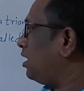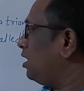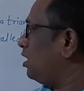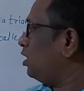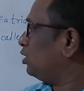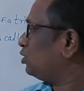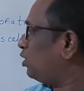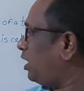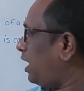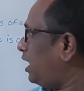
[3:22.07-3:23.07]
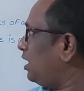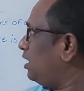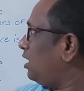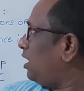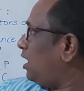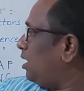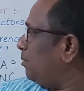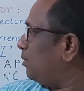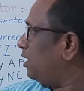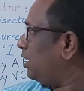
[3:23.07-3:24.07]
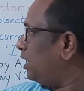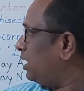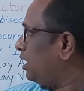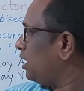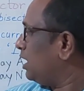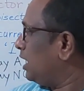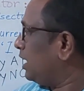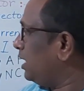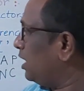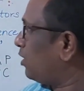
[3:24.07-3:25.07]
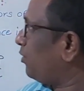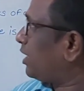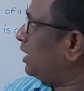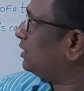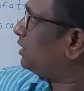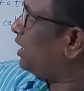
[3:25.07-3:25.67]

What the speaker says: So NMA, here we can say